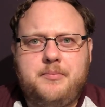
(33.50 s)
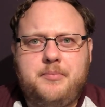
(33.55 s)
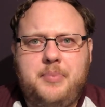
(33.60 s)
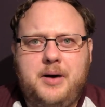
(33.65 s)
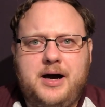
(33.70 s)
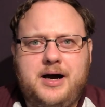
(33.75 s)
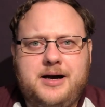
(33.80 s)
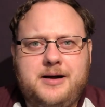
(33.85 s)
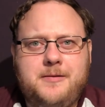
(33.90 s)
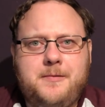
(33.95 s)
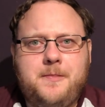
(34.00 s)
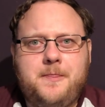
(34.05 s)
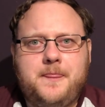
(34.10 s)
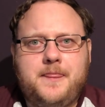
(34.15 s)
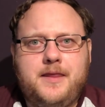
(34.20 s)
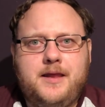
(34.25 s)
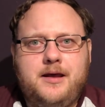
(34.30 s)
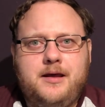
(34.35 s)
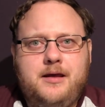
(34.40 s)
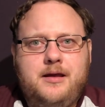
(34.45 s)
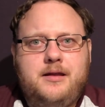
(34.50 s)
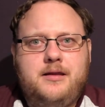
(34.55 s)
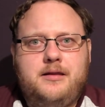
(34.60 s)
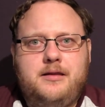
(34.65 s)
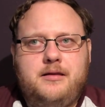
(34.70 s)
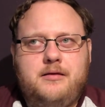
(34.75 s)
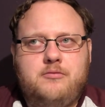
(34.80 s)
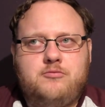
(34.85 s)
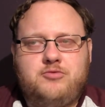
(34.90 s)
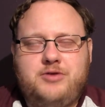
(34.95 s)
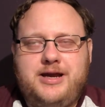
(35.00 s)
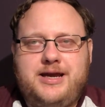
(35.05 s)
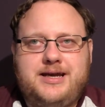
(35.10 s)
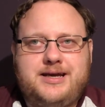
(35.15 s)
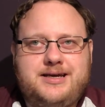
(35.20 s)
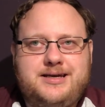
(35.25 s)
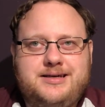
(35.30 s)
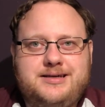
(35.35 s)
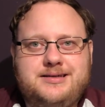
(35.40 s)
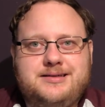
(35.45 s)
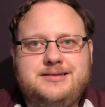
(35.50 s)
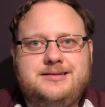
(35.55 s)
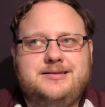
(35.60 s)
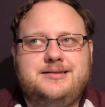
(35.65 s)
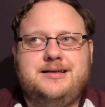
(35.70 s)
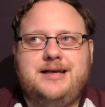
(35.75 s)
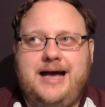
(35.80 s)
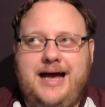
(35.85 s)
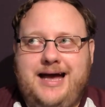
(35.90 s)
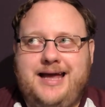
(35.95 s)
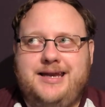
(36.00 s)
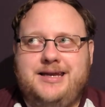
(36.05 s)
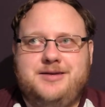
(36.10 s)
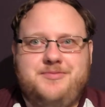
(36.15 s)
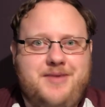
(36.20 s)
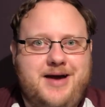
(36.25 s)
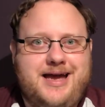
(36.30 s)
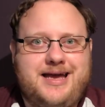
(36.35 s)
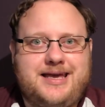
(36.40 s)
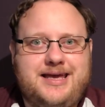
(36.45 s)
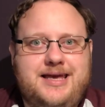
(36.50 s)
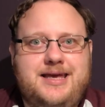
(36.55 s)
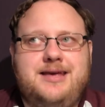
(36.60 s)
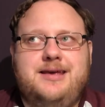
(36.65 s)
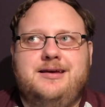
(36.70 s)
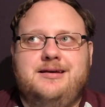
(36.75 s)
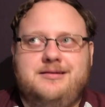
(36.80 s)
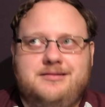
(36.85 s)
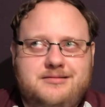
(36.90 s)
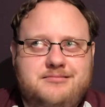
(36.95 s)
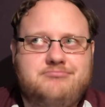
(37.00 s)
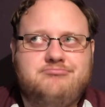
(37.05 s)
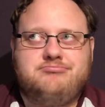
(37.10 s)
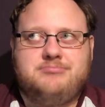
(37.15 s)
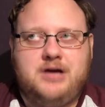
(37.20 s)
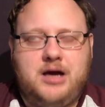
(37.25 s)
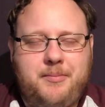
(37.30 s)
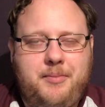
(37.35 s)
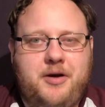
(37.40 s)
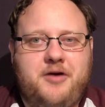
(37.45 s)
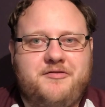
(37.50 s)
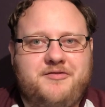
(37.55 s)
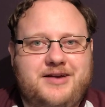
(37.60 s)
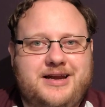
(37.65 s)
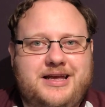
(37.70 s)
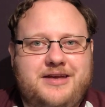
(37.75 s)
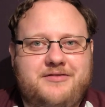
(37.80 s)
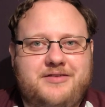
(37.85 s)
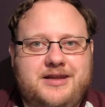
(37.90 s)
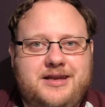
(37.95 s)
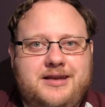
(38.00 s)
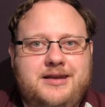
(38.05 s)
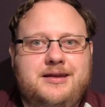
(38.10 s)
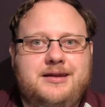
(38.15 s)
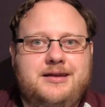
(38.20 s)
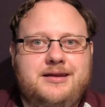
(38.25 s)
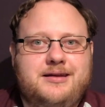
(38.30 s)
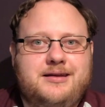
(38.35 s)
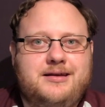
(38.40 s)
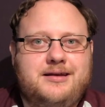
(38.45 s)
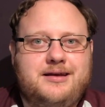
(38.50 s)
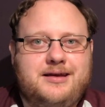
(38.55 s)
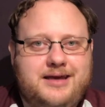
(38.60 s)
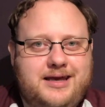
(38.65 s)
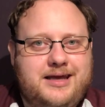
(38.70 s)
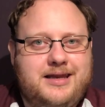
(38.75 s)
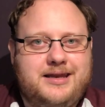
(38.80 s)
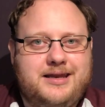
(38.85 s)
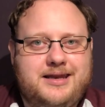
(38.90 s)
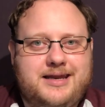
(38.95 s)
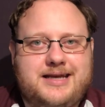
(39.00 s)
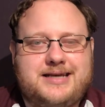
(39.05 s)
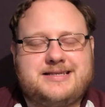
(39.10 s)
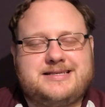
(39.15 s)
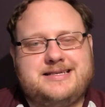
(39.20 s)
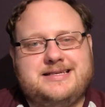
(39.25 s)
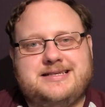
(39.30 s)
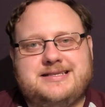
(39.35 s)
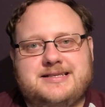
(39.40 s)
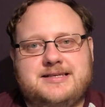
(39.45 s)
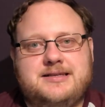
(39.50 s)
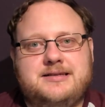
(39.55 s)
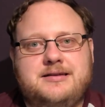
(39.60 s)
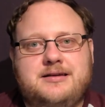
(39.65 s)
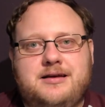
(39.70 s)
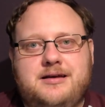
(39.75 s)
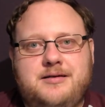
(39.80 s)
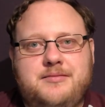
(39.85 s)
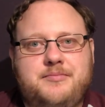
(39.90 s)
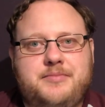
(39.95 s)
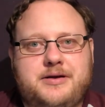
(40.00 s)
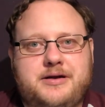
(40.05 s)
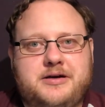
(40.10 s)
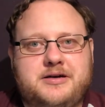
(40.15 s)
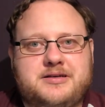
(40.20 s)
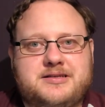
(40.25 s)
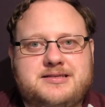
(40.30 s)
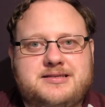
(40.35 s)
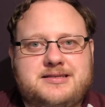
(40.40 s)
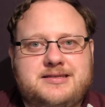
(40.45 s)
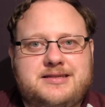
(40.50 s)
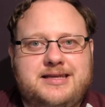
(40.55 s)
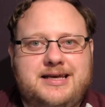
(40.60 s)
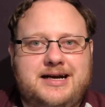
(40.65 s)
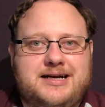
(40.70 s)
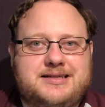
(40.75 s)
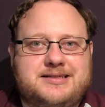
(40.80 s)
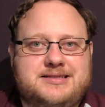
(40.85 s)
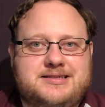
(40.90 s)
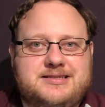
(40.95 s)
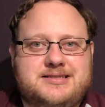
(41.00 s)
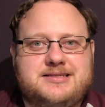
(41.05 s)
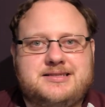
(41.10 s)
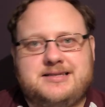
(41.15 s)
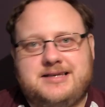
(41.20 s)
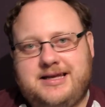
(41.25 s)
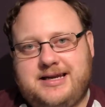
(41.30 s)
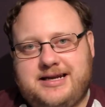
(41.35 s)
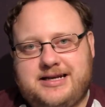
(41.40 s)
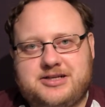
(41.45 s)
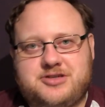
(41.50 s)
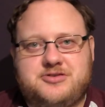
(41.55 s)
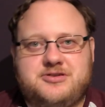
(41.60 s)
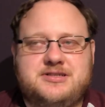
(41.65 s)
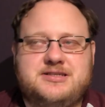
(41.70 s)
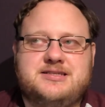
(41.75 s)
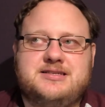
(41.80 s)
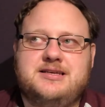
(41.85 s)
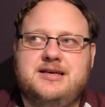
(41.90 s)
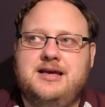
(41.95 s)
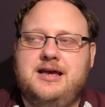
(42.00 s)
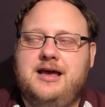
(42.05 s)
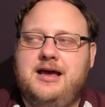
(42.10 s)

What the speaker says: But Rick and Maggie are both leaving in the next season because the actors and actress